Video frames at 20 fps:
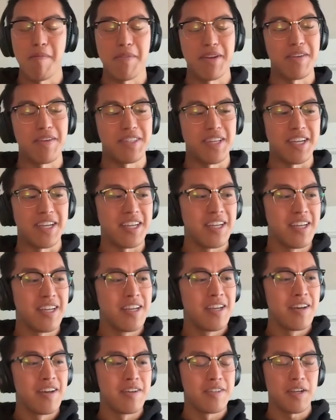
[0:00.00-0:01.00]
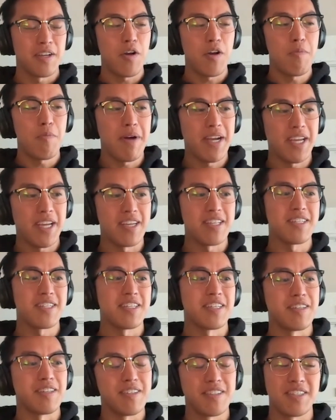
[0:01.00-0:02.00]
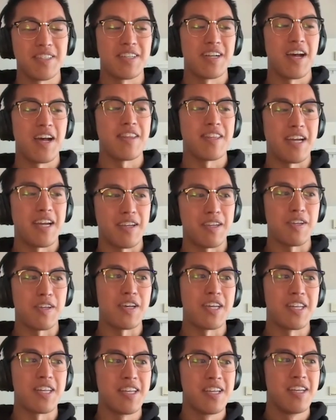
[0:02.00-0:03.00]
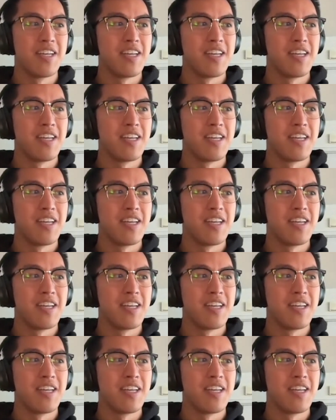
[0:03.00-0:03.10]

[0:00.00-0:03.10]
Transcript: and I was like, it's like oh my Git skills are not that good,